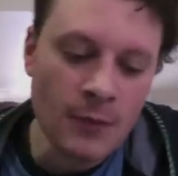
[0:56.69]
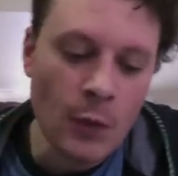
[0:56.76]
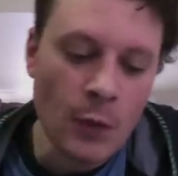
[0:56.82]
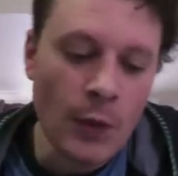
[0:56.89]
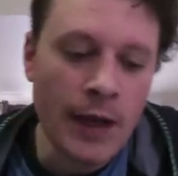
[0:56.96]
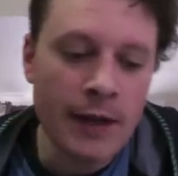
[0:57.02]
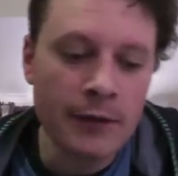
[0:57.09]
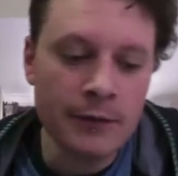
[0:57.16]

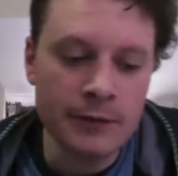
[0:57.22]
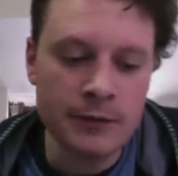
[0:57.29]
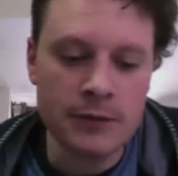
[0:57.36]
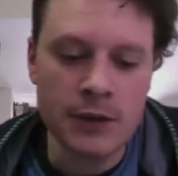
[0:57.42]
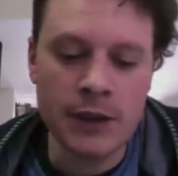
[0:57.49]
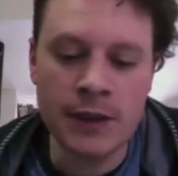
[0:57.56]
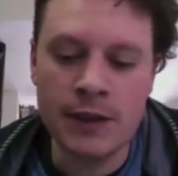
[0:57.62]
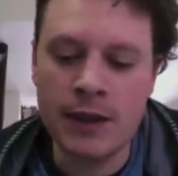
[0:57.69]
Well,
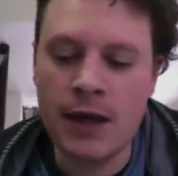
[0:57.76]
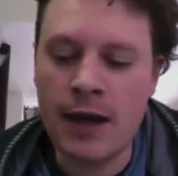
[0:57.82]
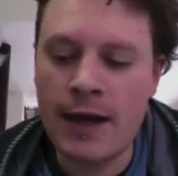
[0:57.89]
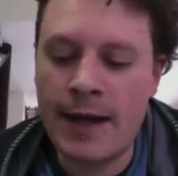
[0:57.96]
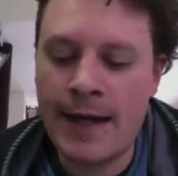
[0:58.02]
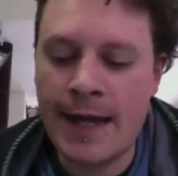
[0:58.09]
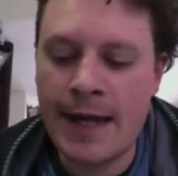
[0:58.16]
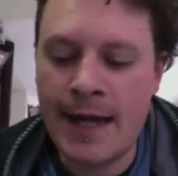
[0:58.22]

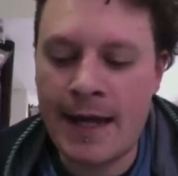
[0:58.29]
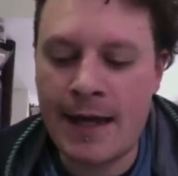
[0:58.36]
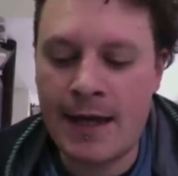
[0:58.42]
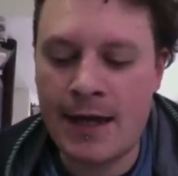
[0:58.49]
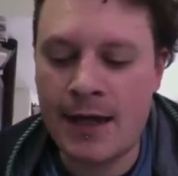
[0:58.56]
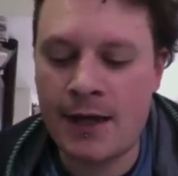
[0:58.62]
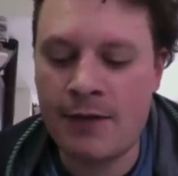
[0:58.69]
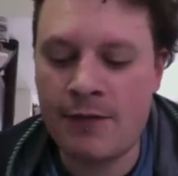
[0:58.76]
I
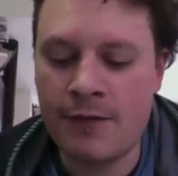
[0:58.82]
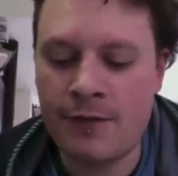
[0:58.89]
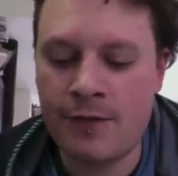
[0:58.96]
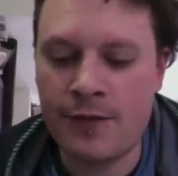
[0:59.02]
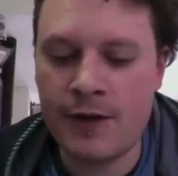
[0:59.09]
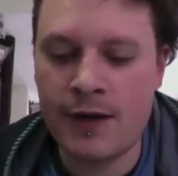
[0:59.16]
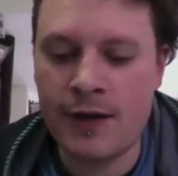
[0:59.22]
have